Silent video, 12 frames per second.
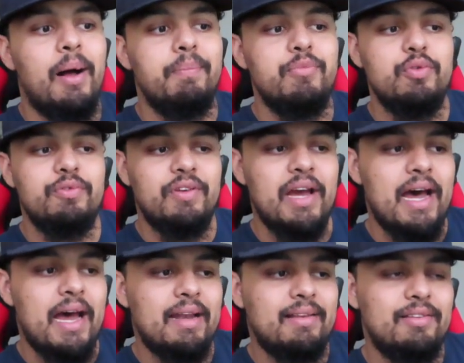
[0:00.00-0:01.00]
you've
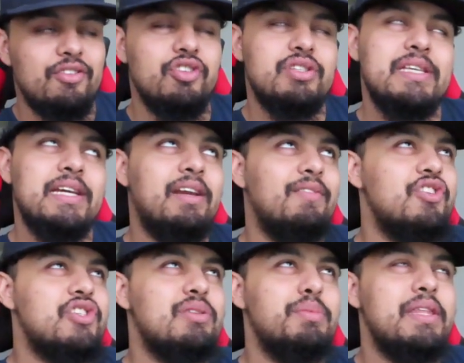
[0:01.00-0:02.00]
got, just thinking of
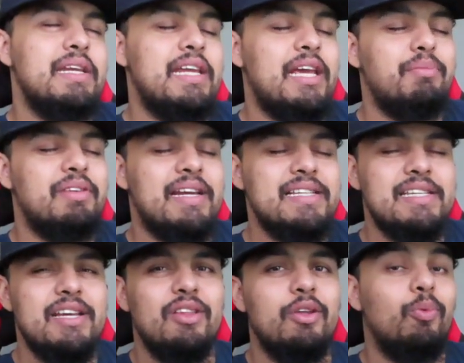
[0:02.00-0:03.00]
just some of the names that I
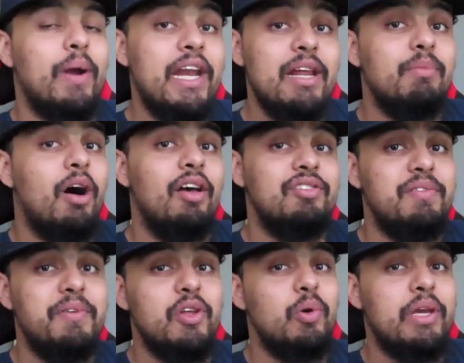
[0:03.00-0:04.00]
see on the Randy Moss,
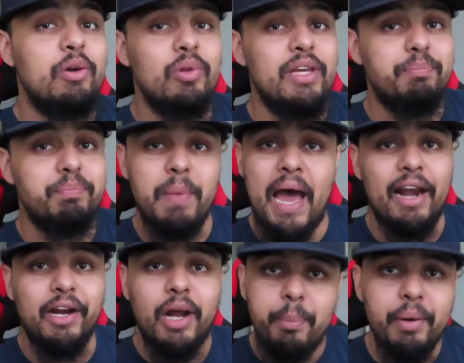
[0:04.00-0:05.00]
even though he only had
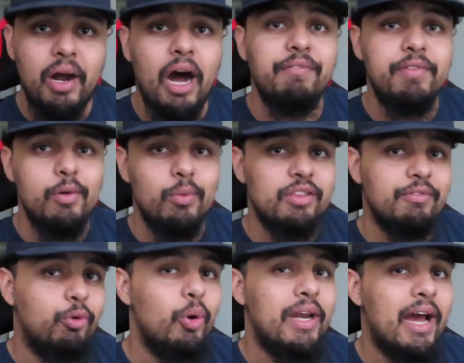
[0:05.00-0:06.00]
a cup of coffee with the
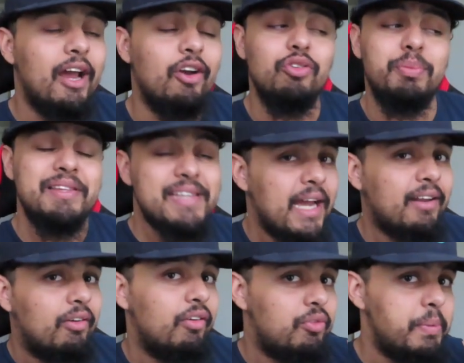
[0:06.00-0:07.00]
49ers, but
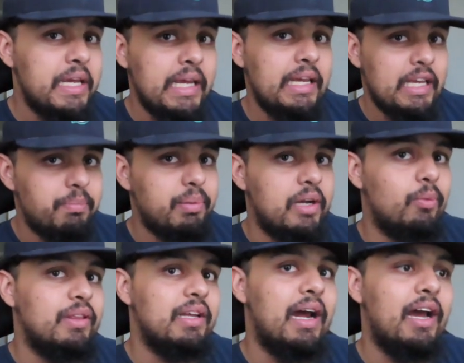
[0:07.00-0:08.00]
technically speaking, he played
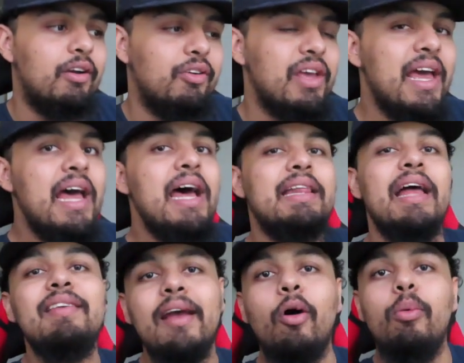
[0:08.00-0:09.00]
with the Niners.
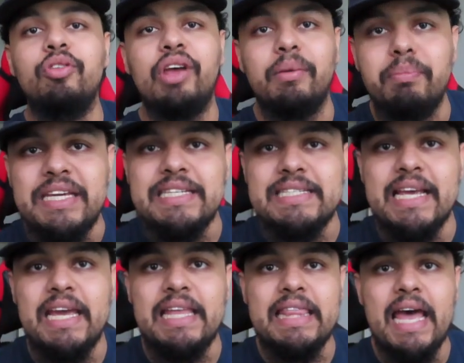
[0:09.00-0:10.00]
That's almost like me
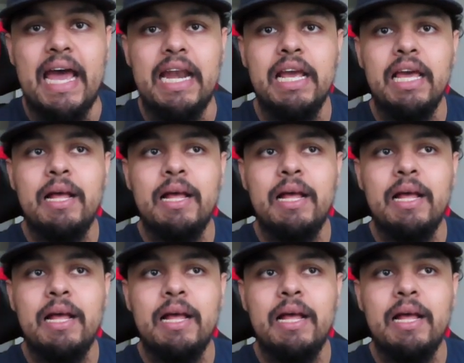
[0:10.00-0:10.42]
saying that